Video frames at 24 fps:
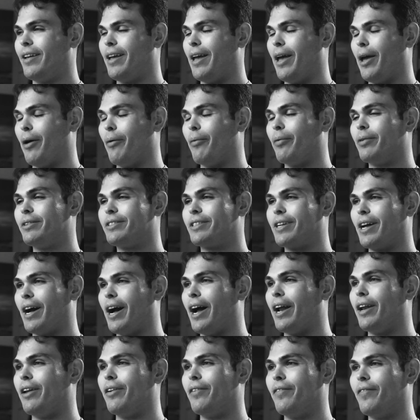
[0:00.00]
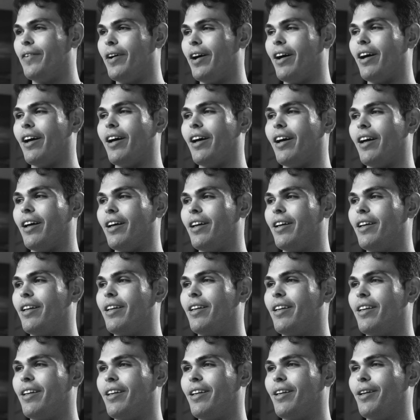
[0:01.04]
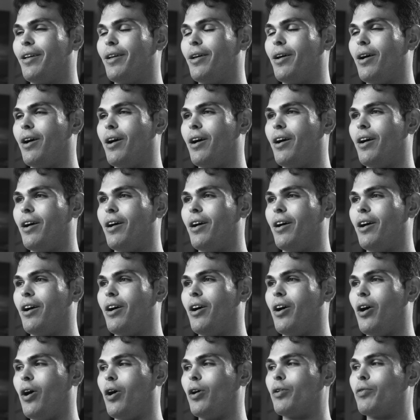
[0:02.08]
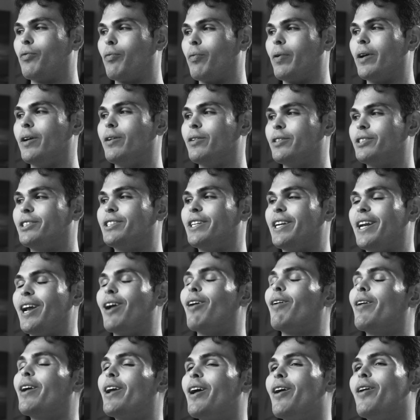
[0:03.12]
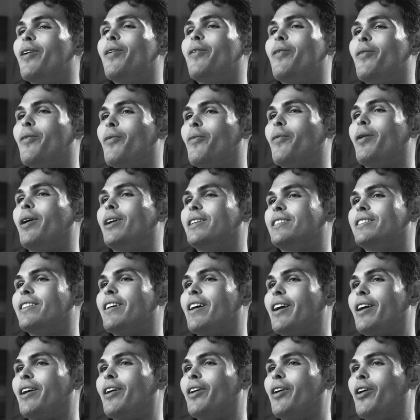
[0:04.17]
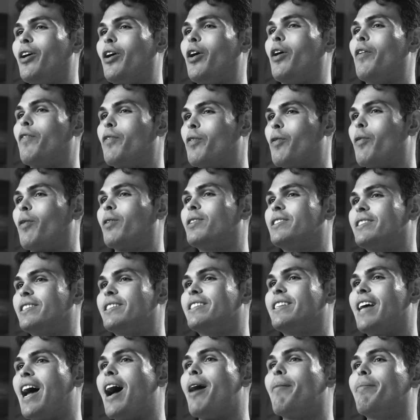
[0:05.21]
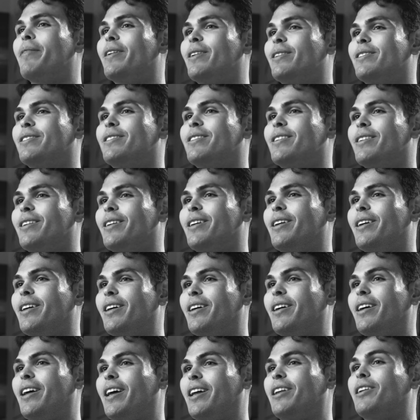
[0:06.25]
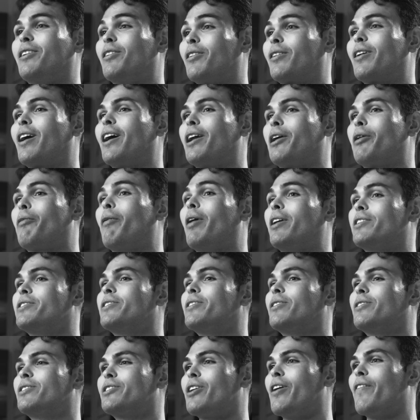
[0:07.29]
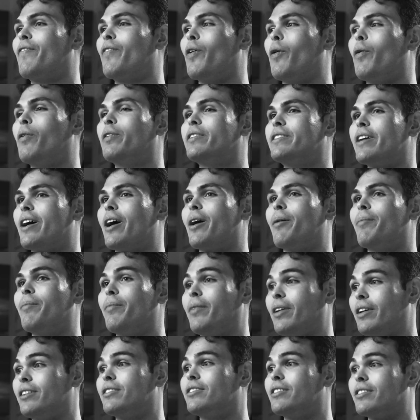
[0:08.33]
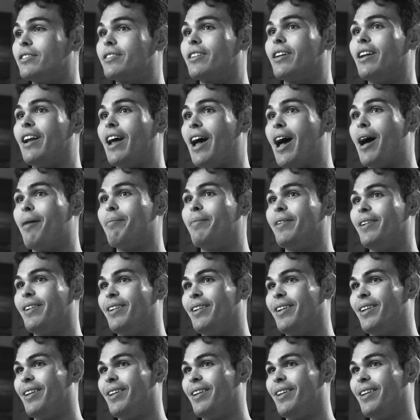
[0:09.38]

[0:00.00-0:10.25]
It was kind of a unreal scenario where it's like, of course this happens, and you're kind of questioning yourself the whole time. How's it gonna happen?